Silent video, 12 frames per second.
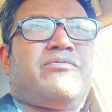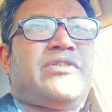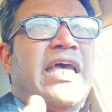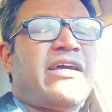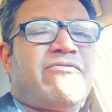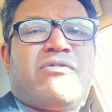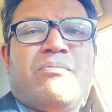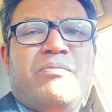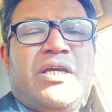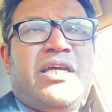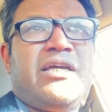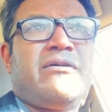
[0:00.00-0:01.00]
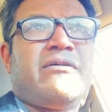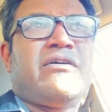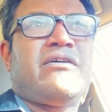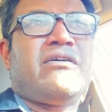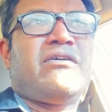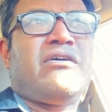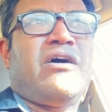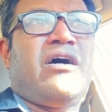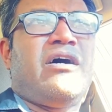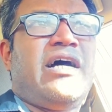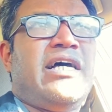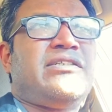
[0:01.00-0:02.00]
take it from me
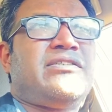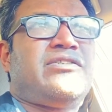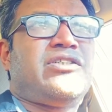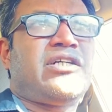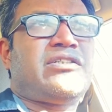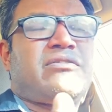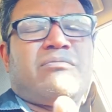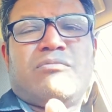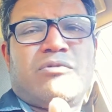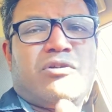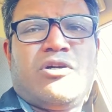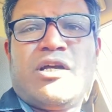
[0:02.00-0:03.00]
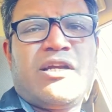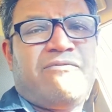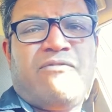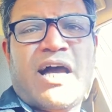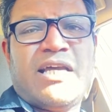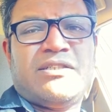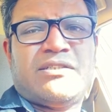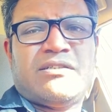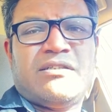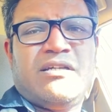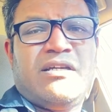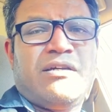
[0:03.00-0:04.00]
as just good advice.
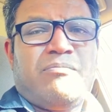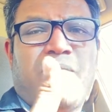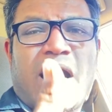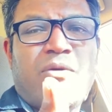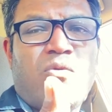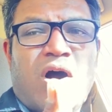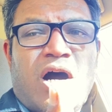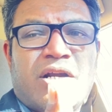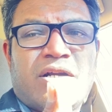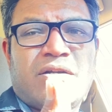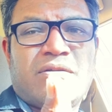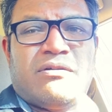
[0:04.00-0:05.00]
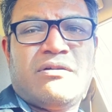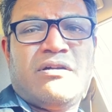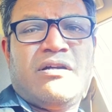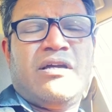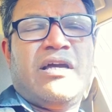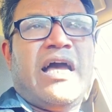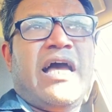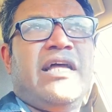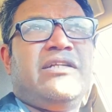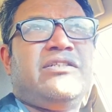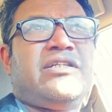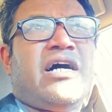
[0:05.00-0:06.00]
Buy water
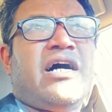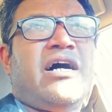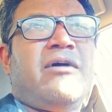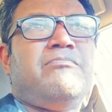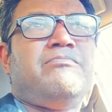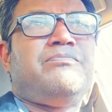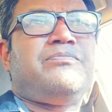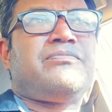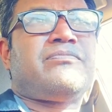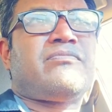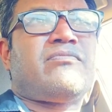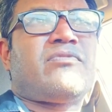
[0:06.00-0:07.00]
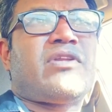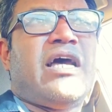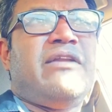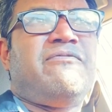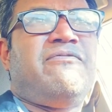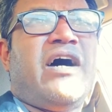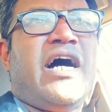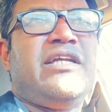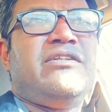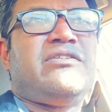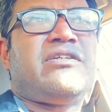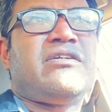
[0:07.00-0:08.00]
and
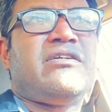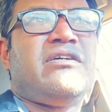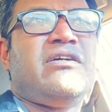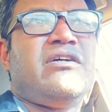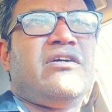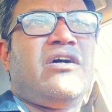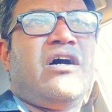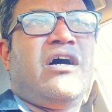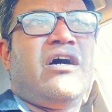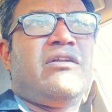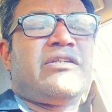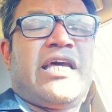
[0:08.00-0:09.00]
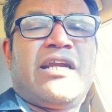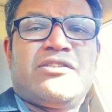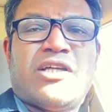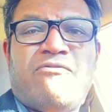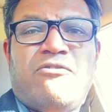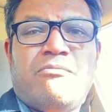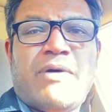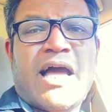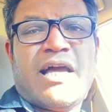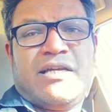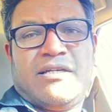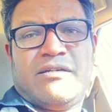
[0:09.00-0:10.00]
find, get a duffel
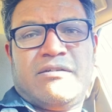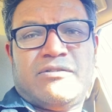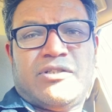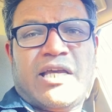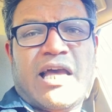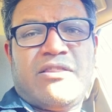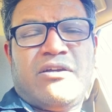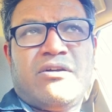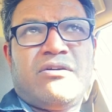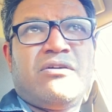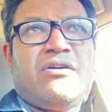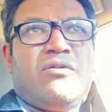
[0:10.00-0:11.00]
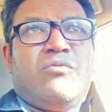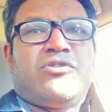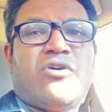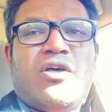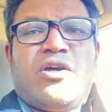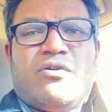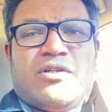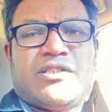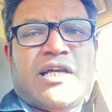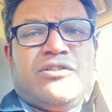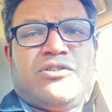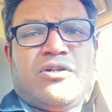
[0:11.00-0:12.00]
bag together with all your
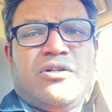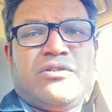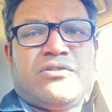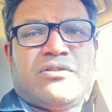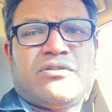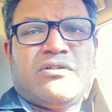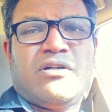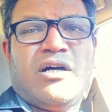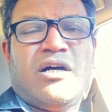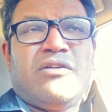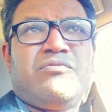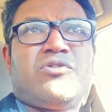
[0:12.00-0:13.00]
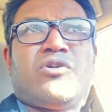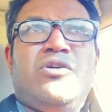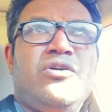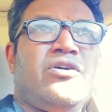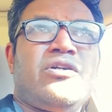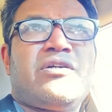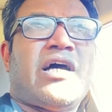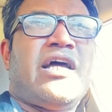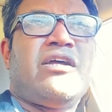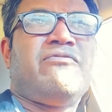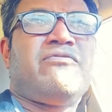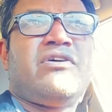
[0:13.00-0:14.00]
essentials, so you could
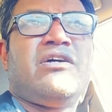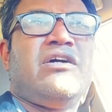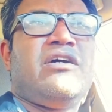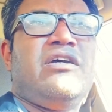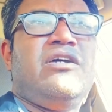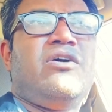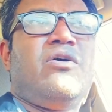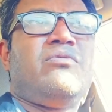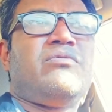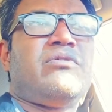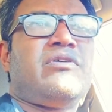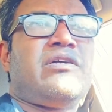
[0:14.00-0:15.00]
kind of, you know,